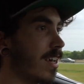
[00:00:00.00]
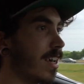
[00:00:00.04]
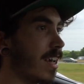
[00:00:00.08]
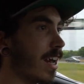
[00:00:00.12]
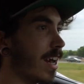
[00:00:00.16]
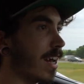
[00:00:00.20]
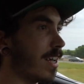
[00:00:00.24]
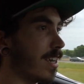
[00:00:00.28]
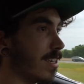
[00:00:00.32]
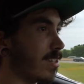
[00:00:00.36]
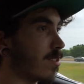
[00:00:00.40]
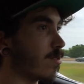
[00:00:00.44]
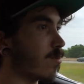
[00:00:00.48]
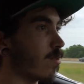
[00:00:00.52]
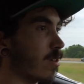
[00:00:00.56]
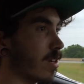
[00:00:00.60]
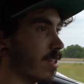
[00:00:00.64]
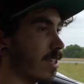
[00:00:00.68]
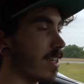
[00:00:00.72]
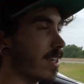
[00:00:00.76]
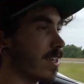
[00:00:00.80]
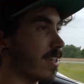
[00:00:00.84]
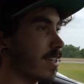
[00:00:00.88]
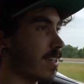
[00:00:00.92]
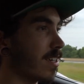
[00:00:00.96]
and it's
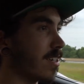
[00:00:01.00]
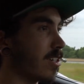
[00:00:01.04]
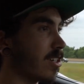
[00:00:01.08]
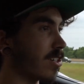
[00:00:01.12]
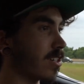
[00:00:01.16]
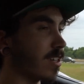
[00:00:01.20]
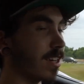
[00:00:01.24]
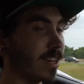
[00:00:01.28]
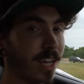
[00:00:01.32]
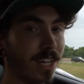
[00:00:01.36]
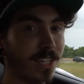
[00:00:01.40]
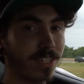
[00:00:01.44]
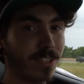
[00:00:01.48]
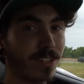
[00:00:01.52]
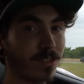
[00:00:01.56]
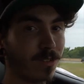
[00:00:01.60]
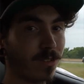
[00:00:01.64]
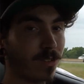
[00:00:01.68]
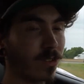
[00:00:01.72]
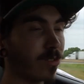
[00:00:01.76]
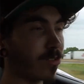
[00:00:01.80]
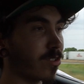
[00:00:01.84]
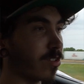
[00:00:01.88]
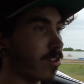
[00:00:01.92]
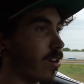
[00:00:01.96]
really just a nice little
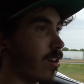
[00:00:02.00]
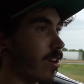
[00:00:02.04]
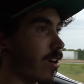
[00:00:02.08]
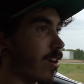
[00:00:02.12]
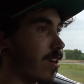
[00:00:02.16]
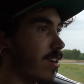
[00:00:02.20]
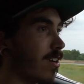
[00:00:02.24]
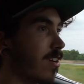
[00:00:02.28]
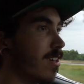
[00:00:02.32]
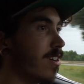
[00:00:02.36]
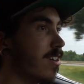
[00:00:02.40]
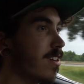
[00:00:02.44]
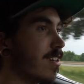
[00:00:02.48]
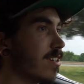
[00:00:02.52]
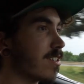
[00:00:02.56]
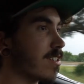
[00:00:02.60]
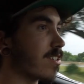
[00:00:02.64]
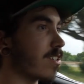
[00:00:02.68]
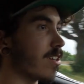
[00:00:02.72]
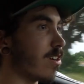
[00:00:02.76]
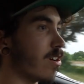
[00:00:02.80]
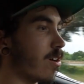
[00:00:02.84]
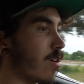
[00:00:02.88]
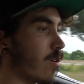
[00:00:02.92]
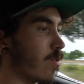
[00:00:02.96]
cruiser car.
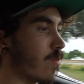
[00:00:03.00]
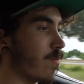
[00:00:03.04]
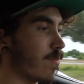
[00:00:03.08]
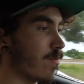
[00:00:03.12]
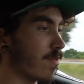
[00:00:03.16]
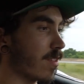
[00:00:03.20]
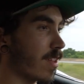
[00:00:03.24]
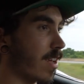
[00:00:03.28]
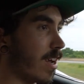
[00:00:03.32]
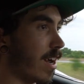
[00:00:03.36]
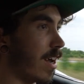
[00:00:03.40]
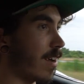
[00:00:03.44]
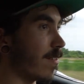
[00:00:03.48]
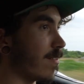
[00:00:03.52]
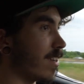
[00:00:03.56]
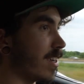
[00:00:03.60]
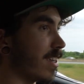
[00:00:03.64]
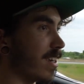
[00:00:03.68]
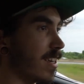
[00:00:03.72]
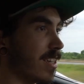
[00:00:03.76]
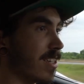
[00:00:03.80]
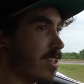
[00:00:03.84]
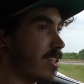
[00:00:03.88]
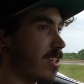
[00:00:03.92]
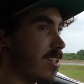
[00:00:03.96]
So, I
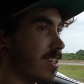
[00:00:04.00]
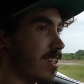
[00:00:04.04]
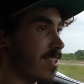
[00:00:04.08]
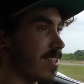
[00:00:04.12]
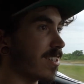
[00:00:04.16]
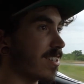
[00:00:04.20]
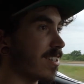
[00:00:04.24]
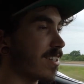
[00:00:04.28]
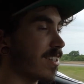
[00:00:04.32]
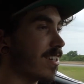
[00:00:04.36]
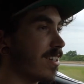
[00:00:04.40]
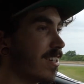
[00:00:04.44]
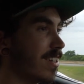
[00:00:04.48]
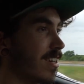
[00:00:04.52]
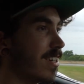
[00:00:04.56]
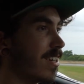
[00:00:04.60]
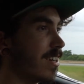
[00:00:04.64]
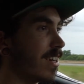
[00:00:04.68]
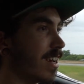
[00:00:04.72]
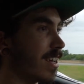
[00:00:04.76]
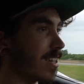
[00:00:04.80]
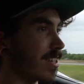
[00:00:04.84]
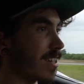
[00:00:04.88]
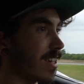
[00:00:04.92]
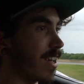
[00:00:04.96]
mean, it's just
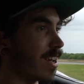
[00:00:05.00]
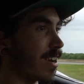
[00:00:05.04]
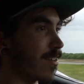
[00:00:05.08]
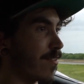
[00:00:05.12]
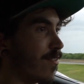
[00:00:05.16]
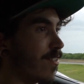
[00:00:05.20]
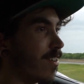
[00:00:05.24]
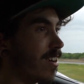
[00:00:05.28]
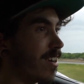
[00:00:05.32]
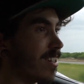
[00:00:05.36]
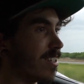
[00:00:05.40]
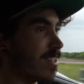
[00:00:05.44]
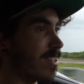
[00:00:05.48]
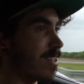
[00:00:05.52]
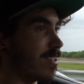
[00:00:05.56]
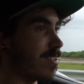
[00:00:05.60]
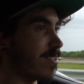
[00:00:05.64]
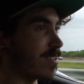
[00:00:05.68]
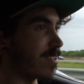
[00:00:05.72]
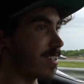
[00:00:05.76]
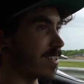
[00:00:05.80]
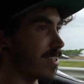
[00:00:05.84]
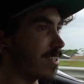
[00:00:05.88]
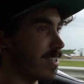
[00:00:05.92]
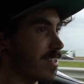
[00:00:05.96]
it's a lot of fun too.
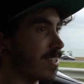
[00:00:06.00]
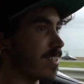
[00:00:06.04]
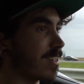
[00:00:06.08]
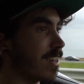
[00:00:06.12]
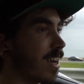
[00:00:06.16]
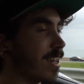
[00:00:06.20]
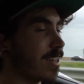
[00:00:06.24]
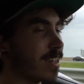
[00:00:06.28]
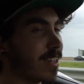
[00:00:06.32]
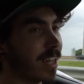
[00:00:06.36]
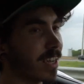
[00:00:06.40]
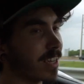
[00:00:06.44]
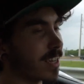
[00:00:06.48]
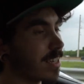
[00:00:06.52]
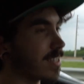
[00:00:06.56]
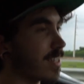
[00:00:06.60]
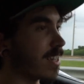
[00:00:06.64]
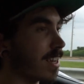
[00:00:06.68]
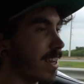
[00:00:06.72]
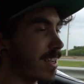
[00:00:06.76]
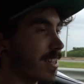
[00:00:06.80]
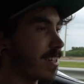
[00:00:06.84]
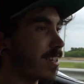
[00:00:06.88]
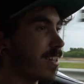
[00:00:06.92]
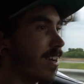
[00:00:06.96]
It's not, like I said,
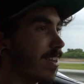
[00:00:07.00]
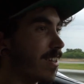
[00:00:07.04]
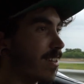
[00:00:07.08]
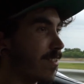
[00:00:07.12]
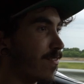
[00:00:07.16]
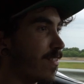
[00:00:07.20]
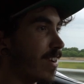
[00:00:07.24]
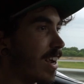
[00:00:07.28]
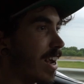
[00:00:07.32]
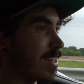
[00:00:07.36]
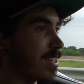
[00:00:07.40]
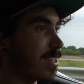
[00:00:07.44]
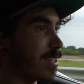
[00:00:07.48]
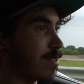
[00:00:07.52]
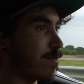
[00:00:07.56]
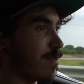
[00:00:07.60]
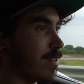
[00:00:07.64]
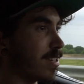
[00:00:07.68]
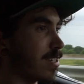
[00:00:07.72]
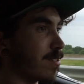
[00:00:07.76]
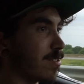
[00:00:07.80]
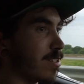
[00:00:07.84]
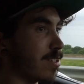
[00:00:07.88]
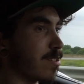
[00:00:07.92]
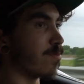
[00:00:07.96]
like not the fastest,
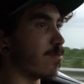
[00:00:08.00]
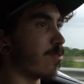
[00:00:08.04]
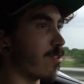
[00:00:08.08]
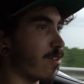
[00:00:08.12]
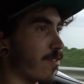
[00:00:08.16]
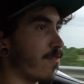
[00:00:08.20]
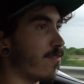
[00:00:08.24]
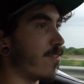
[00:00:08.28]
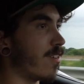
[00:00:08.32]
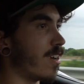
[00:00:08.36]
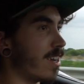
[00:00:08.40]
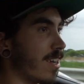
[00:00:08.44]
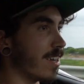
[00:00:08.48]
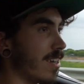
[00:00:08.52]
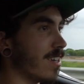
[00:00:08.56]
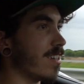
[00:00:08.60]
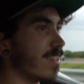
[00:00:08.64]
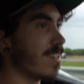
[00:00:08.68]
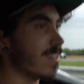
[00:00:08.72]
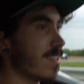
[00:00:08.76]
but it's just more fun.